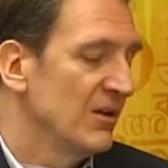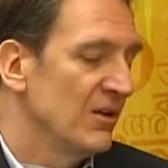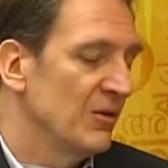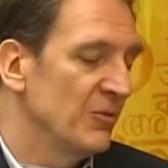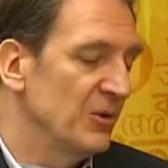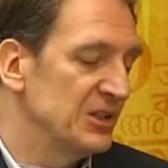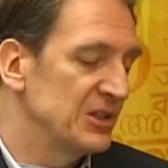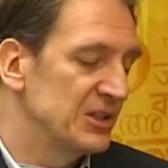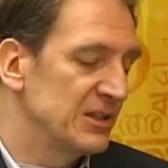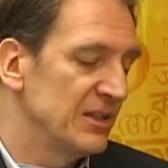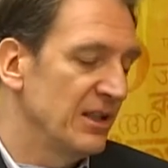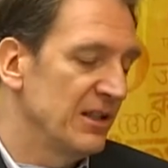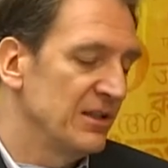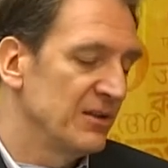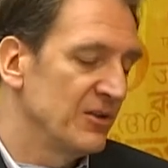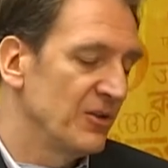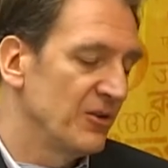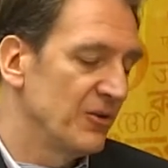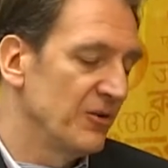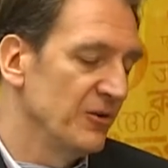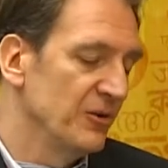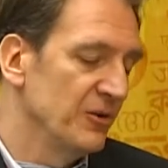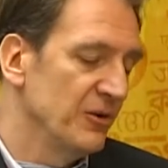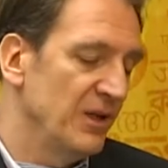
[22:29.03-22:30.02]
which then
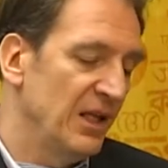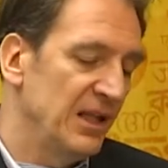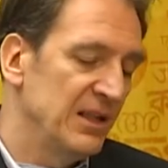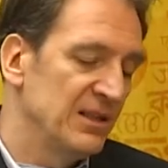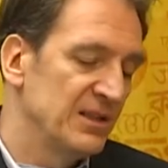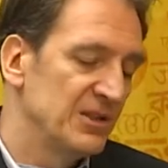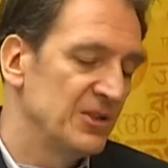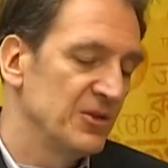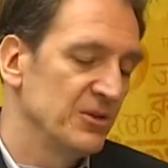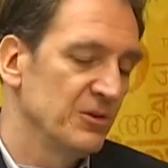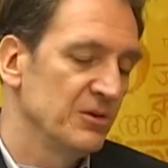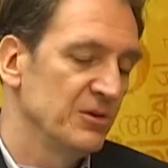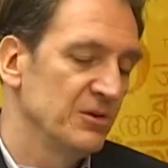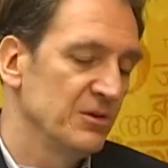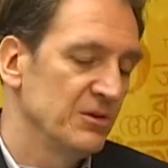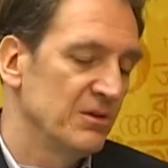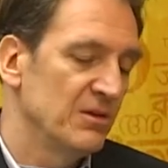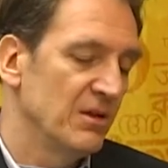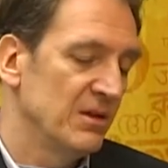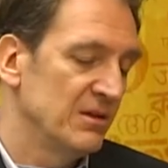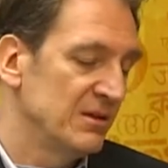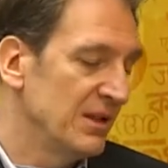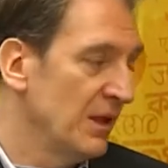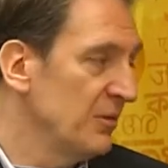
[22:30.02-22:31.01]
grew into
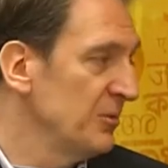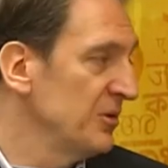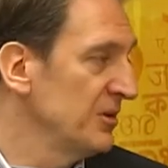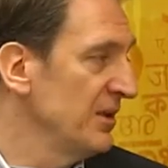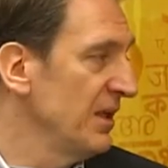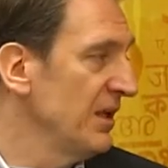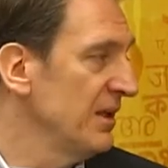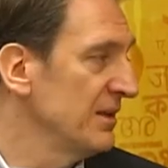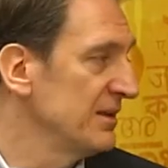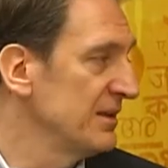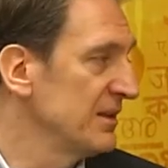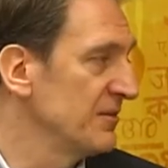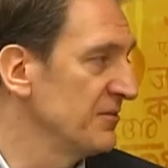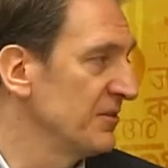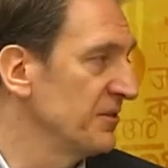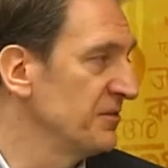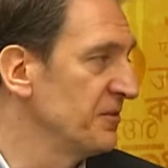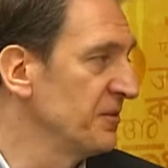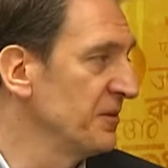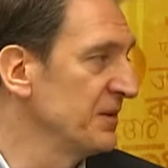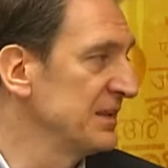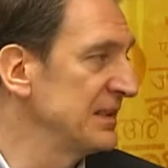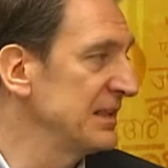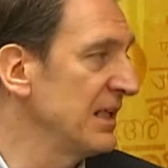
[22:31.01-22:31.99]
Double Negative, a
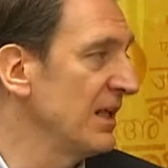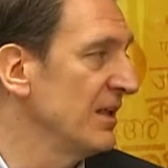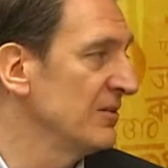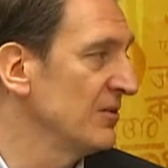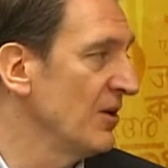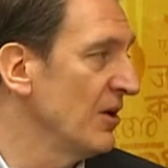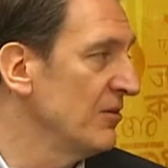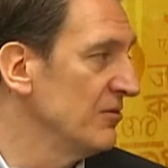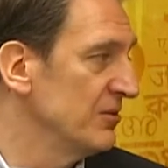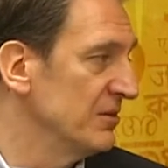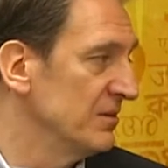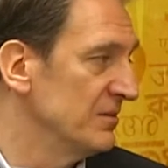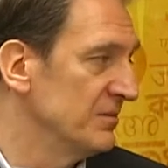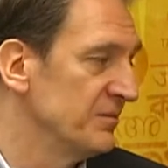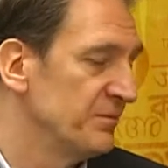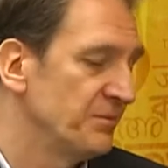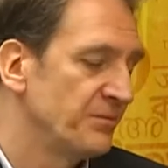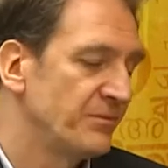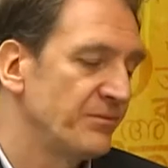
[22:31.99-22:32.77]
full-scale novel.